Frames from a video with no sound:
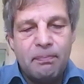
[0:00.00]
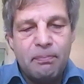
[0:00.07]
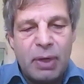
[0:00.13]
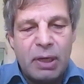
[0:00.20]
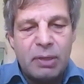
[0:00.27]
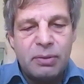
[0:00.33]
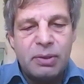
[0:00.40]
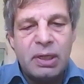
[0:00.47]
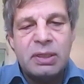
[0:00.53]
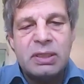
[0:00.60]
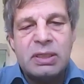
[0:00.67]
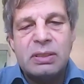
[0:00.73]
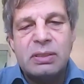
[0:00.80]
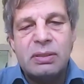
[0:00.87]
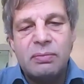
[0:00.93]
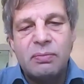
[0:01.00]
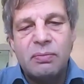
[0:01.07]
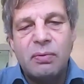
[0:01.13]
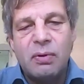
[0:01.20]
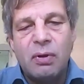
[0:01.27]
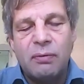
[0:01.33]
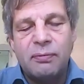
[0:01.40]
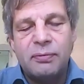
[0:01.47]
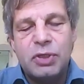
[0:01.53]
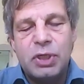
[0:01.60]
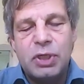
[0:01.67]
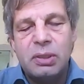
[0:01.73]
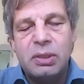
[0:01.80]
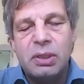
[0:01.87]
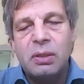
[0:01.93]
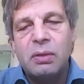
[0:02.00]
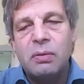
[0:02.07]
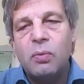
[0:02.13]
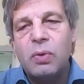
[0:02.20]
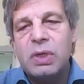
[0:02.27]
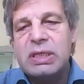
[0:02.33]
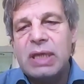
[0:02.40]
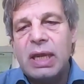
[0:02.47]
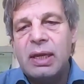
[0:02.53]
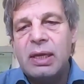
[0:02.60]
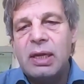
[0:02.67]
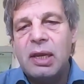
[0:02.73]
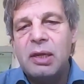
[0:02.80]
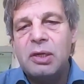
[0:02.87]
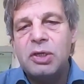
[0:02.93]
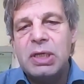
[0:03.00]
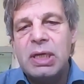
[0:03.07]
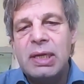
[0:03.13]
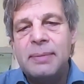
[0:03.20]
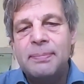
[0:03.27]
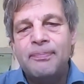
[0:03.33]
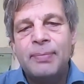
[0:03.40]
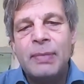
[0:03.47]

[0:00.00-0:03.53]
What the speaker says: parents of children with ADHD,